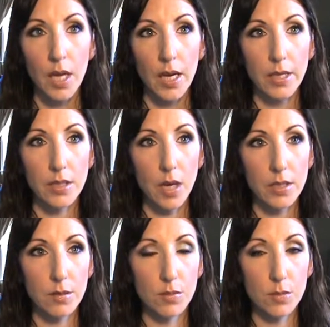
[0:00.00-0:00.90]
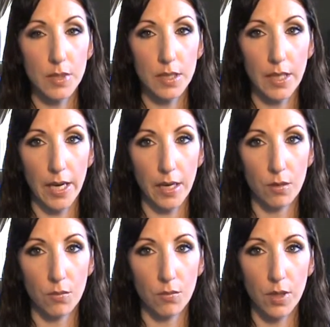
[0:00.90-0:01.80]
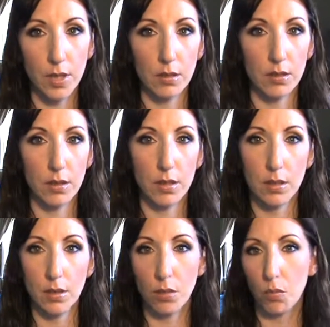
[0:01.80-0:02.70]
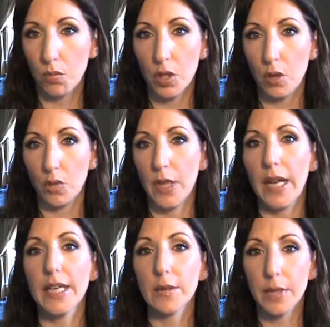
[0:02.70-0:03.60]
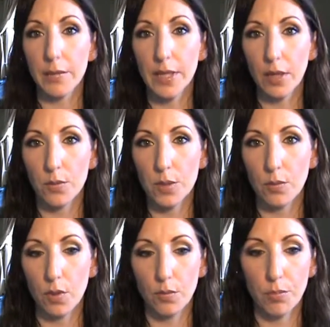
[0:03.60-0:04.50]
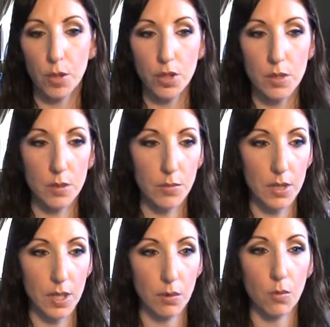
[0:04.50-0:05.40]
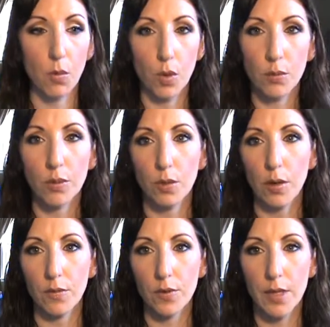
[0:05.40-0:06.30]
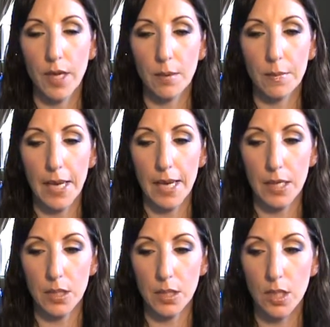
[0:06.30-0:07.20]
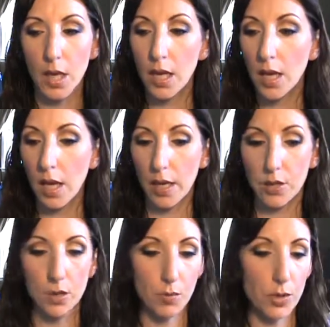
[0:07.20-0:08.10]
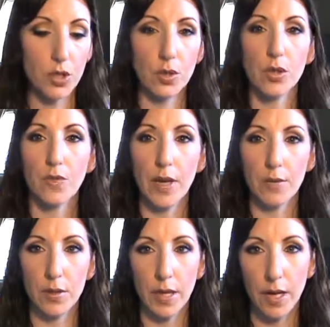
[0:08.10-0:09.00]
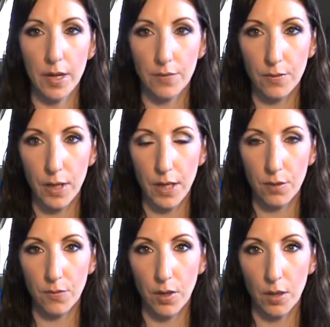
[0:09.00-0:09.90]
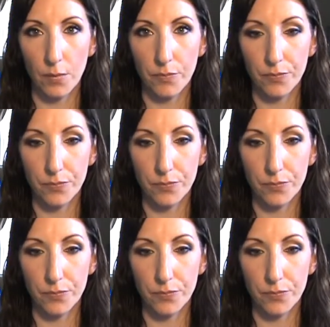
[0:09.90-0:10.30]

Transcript: It's awesome to me that what, you know, that I can maybe help someone purchase something that will work really well for them, and return the favor that I've, I've um,